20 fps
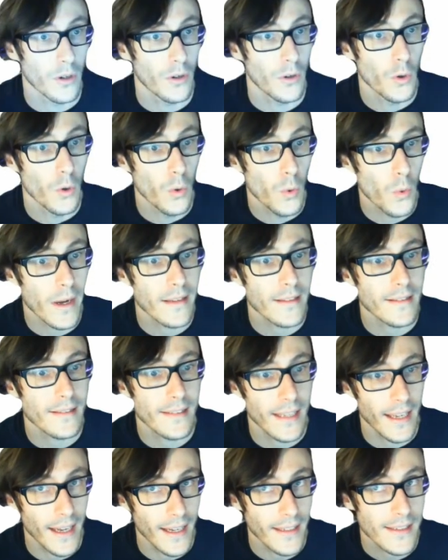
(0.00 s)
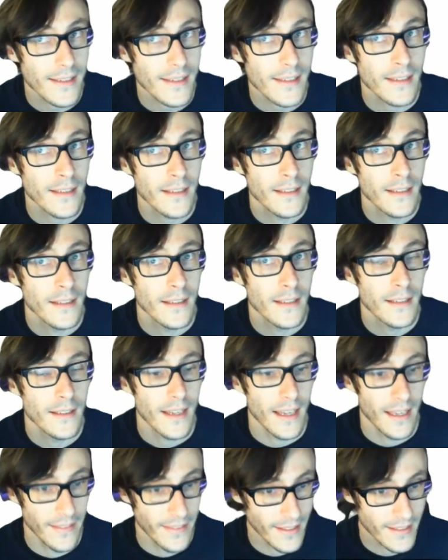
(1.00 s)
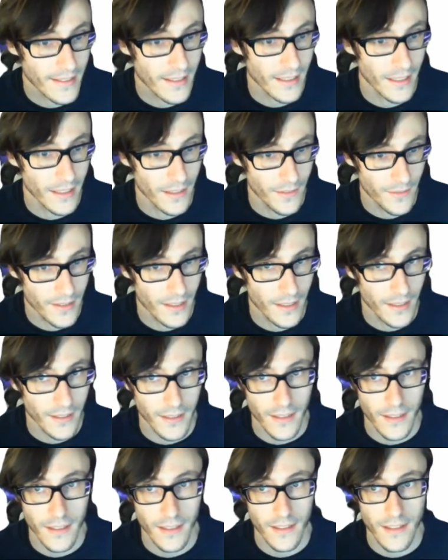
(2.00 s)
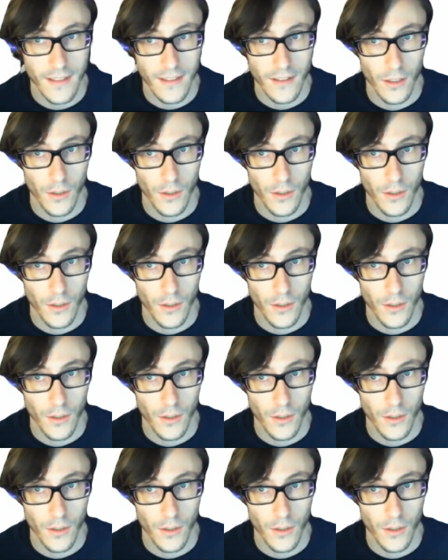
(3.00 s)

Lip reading: always get, in this kind of study, because it's not a